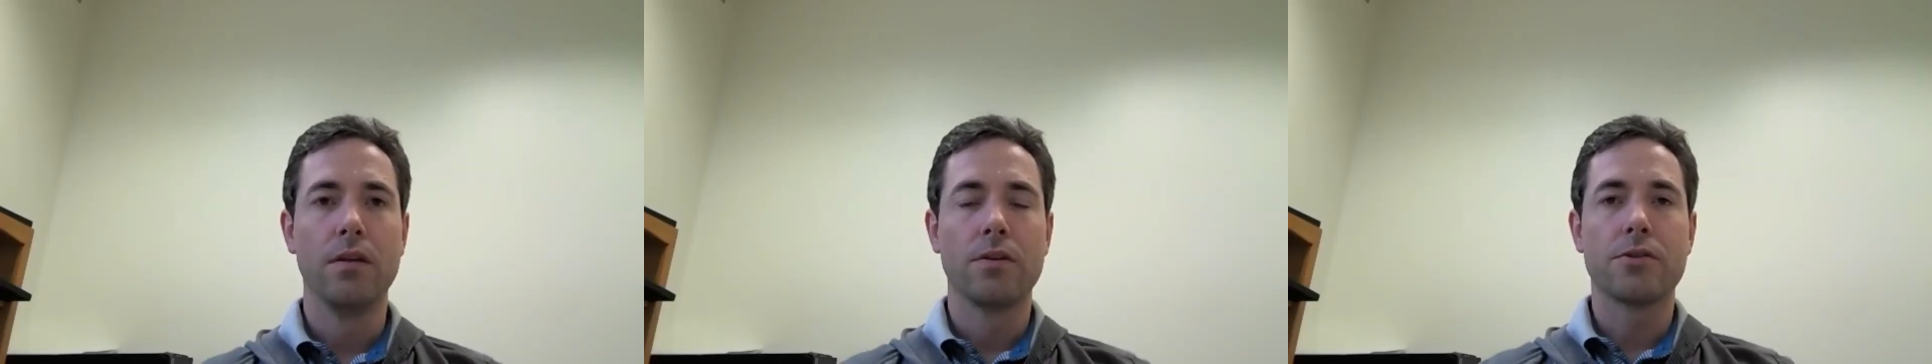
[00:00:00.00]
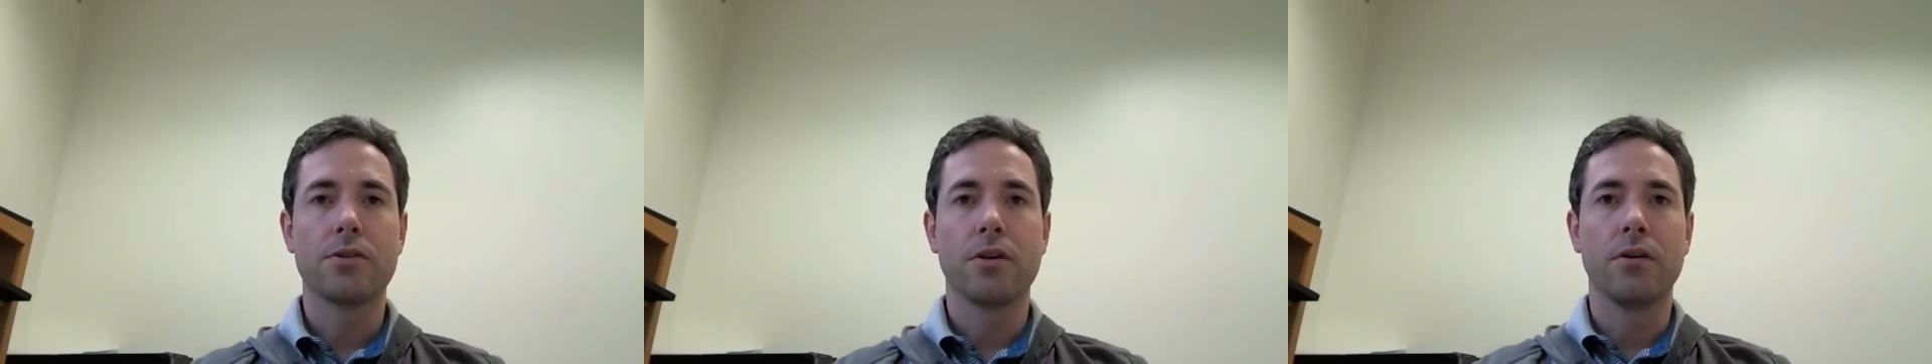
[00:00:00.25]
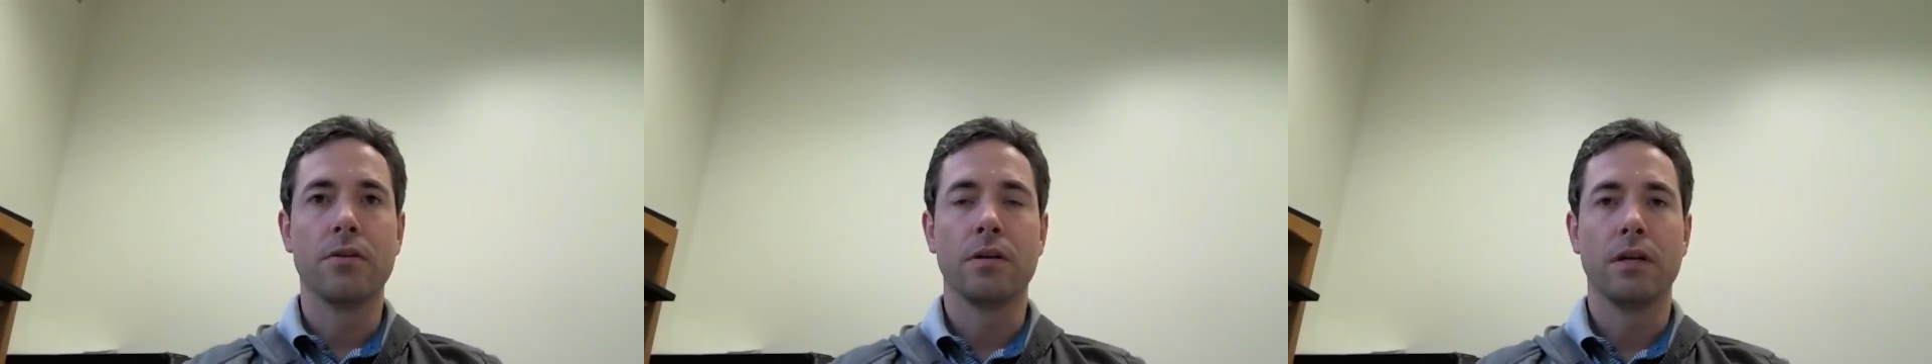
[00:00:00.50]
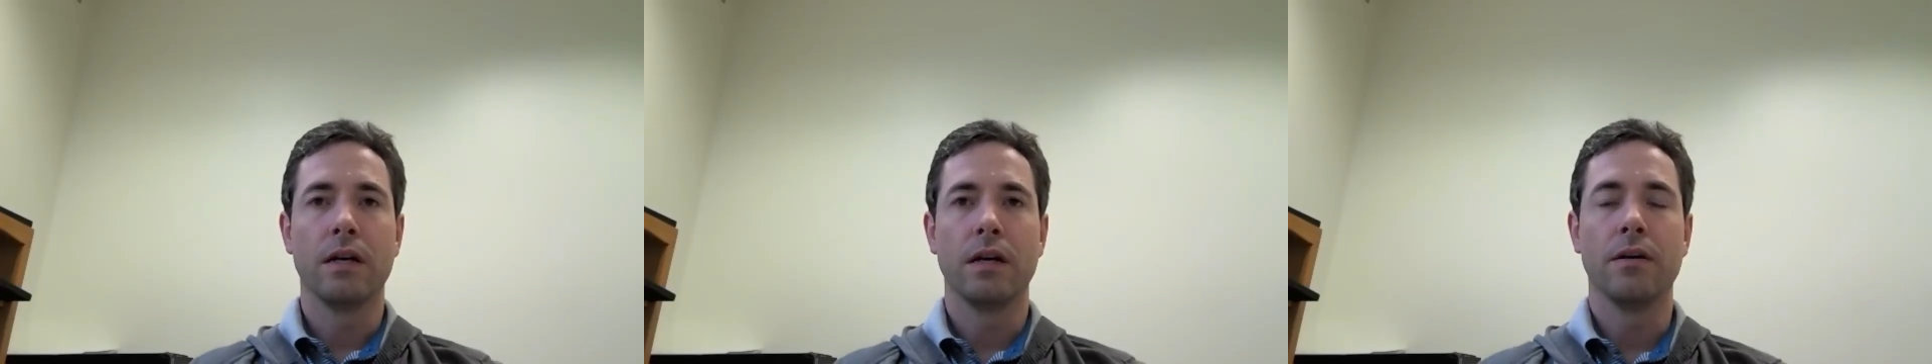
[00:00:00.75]

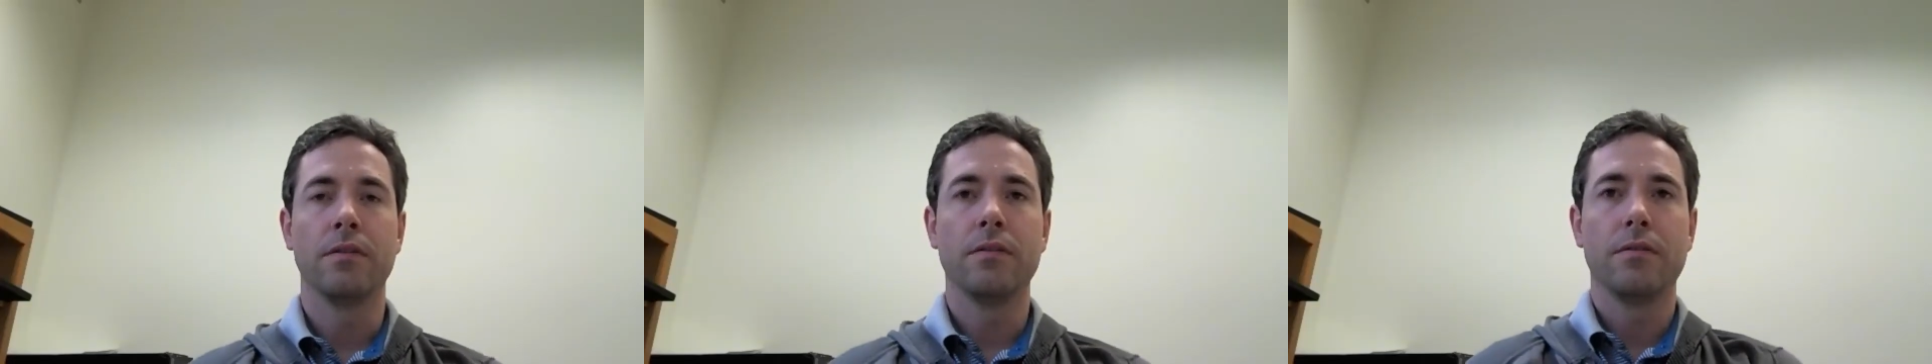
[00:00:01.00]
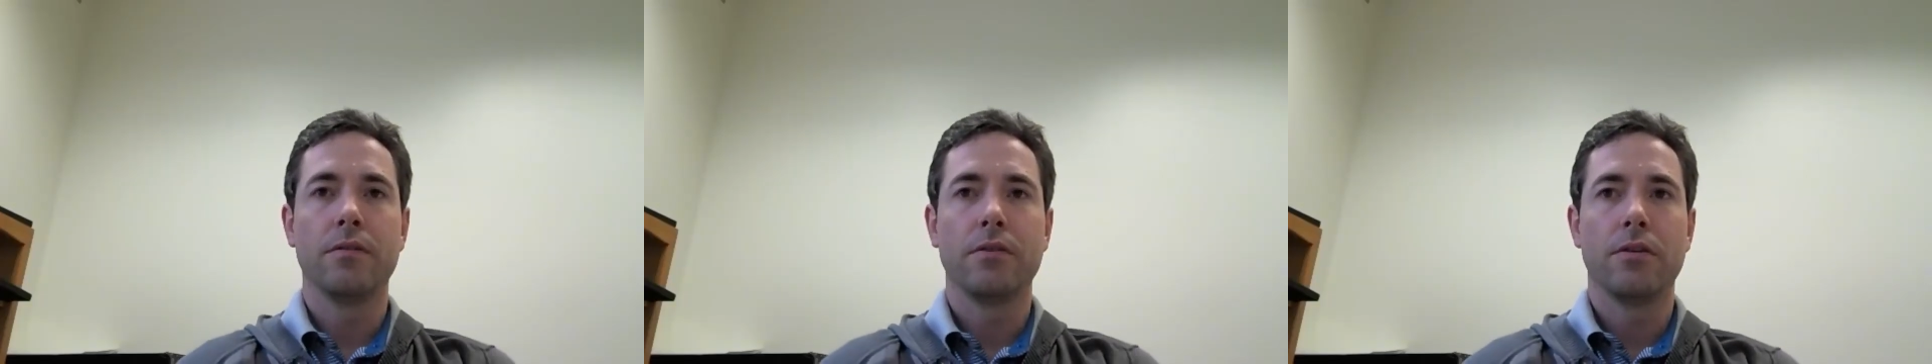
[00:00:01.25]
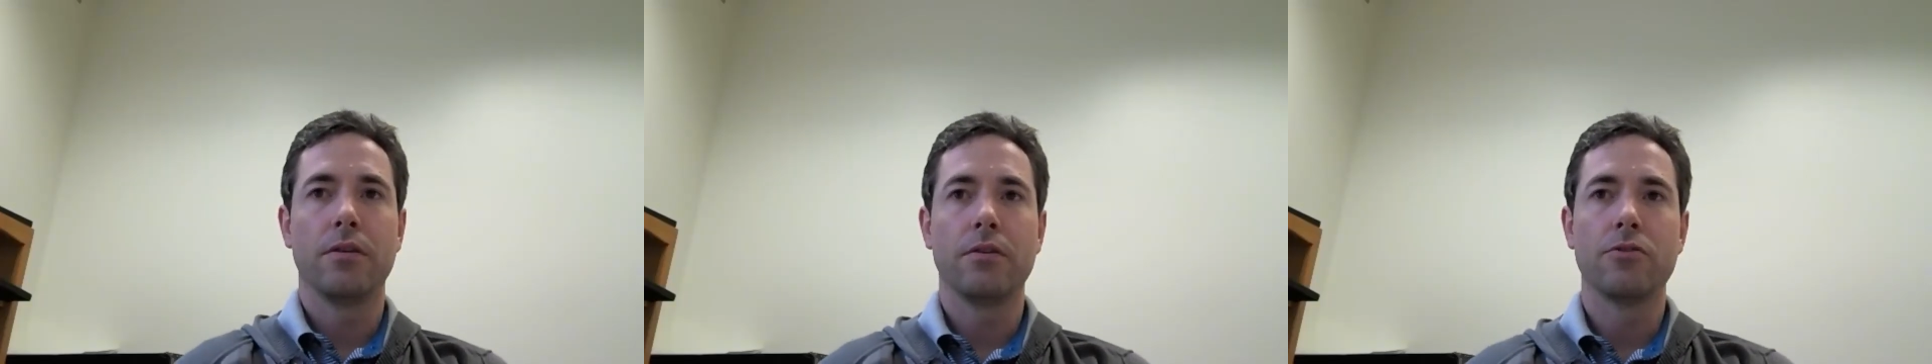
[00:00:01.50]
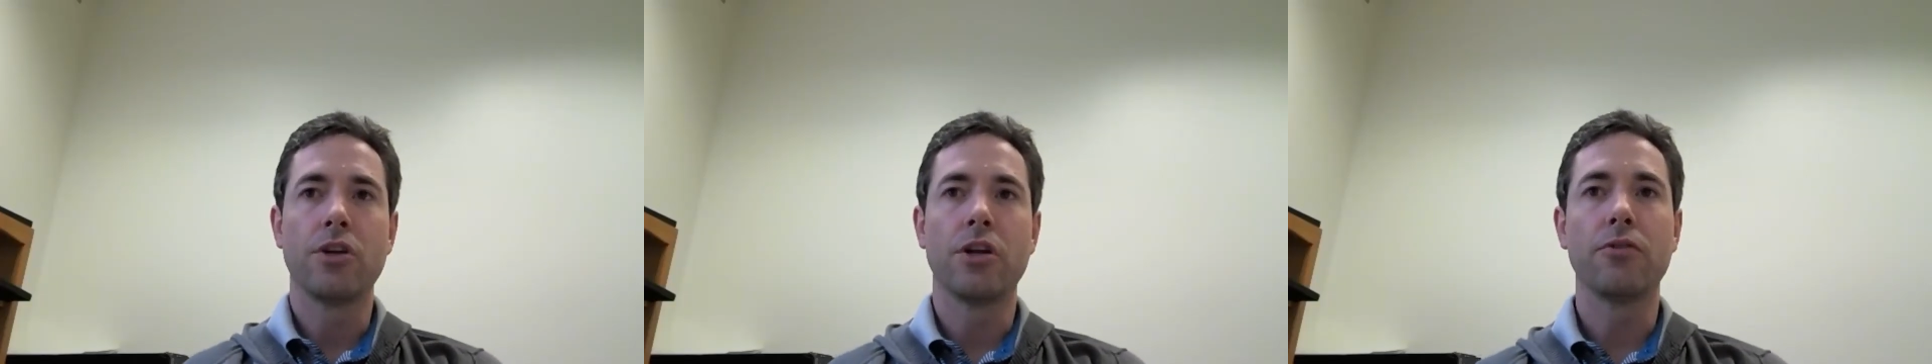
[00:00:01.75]
So
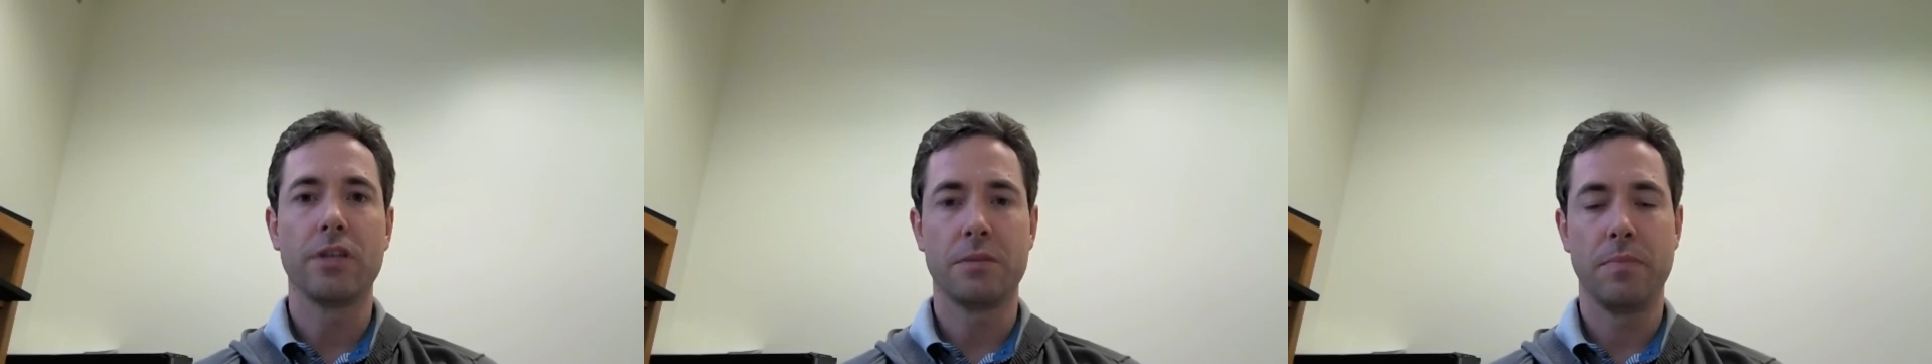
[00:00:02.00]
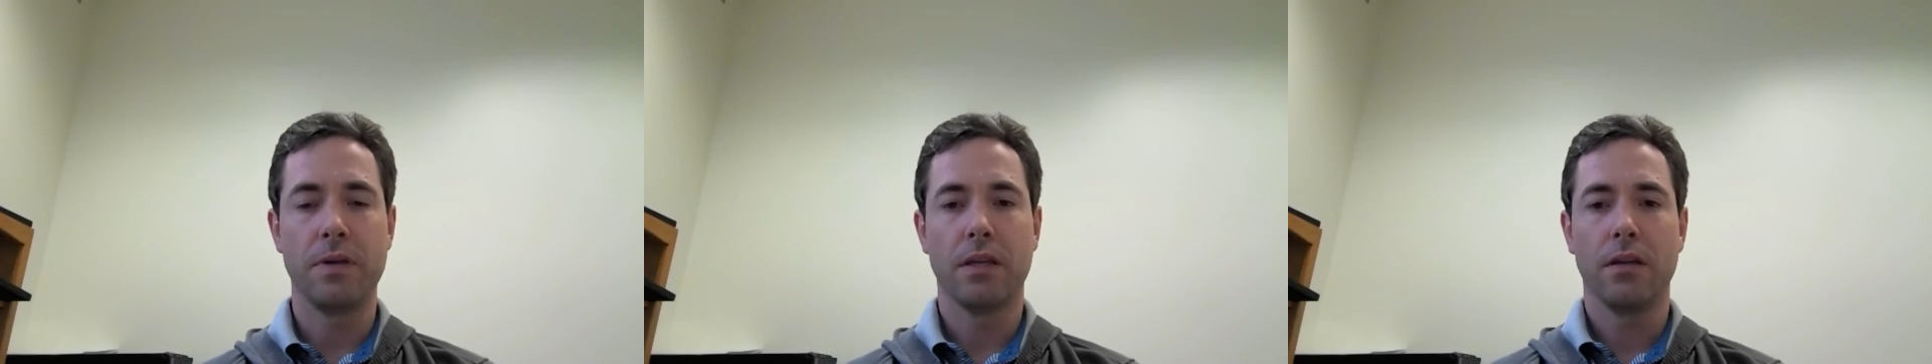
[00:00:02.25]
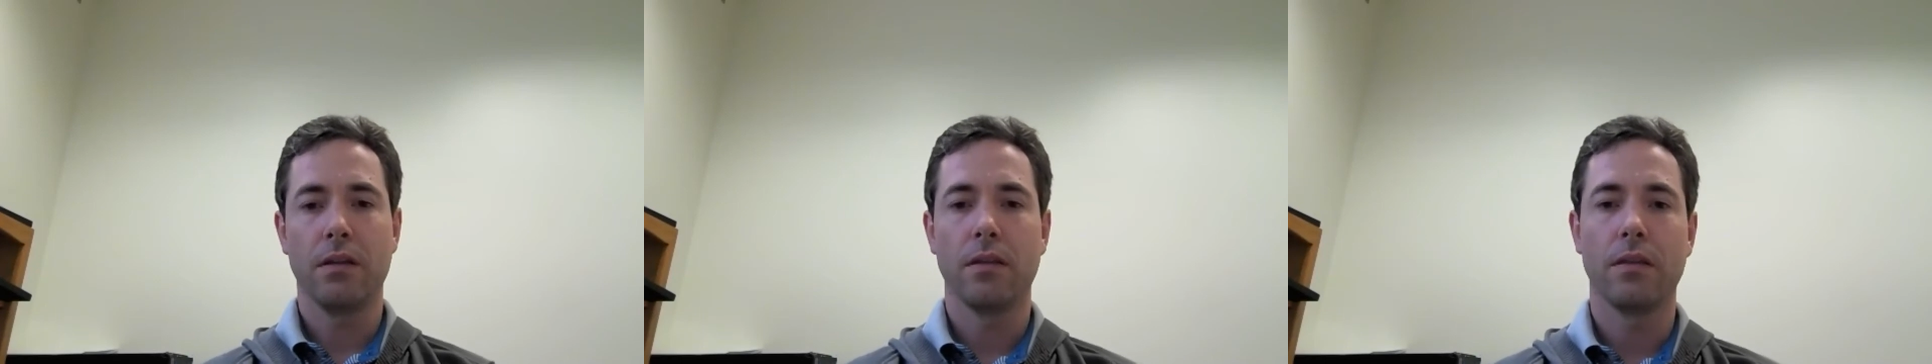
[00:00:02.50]
generally speaking,